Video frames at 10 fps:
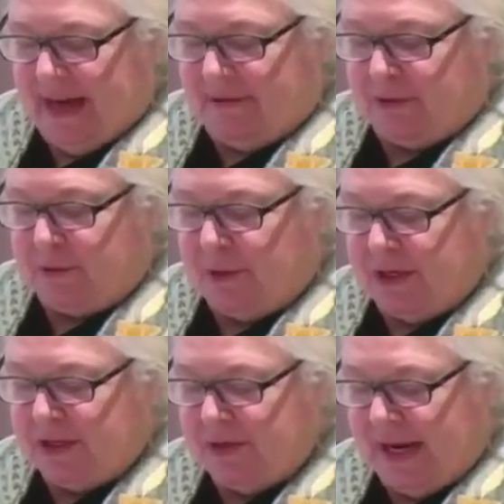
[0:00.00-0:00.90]
After
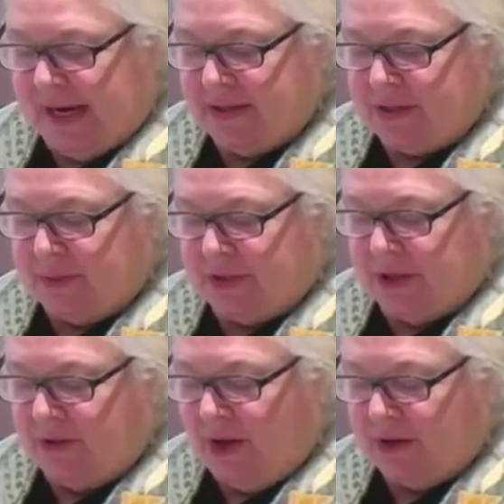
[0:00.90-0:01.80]
42 days, you will
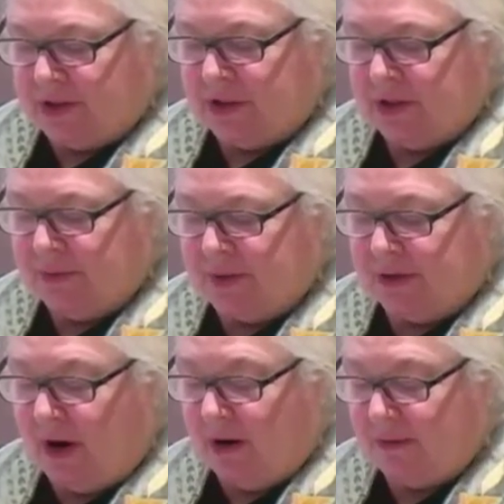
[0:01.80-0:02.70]
no longer turn with
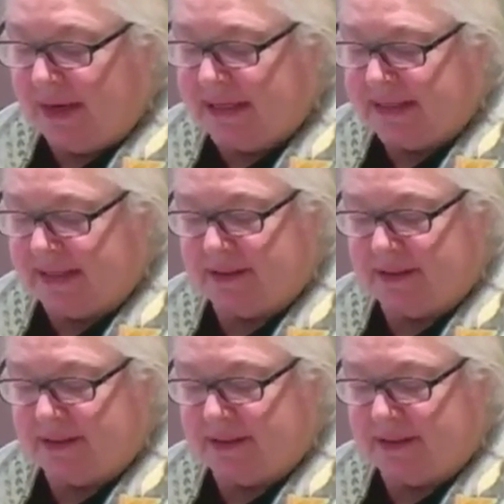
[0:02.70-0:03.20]
your heart racing,